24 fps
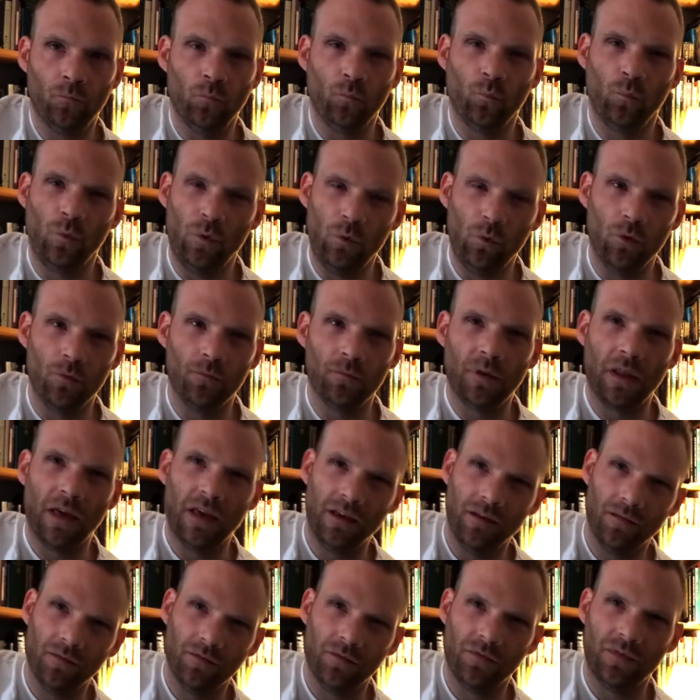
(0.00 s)
We wouldn't play
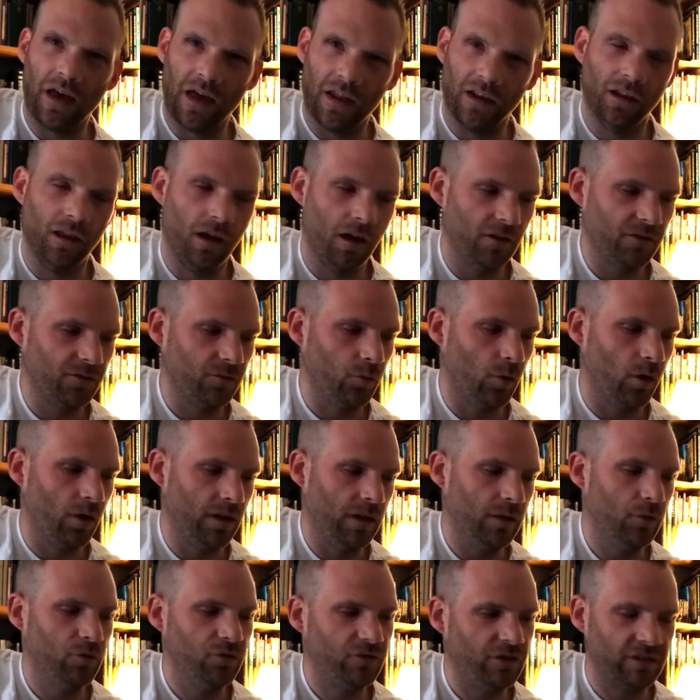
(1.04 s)
that last one.
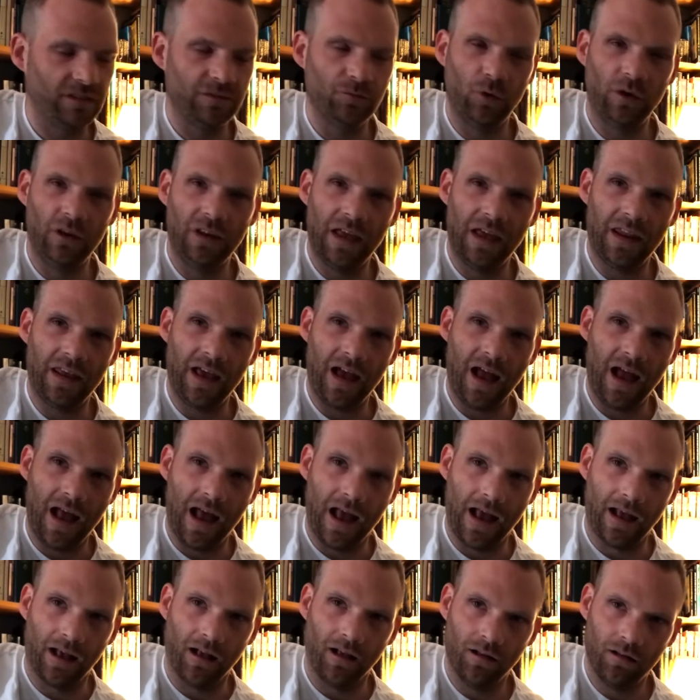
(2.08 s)
We'd let it
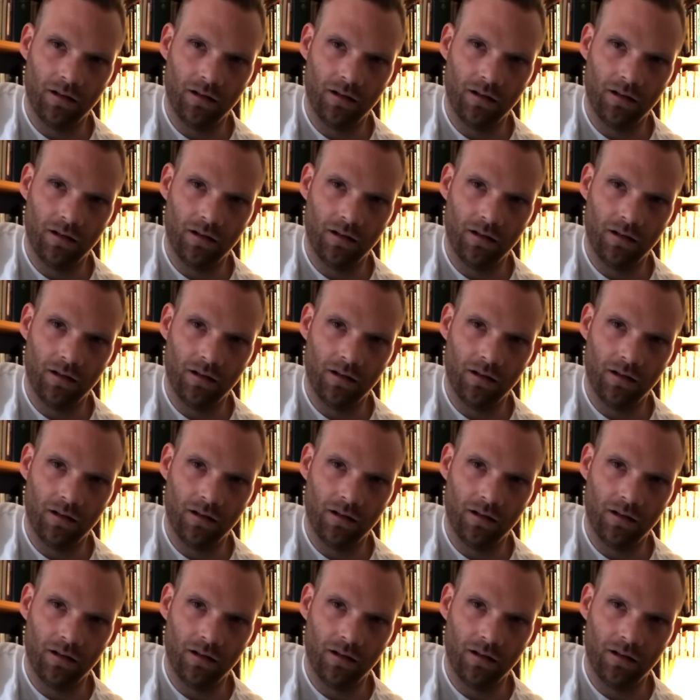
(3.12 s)
hang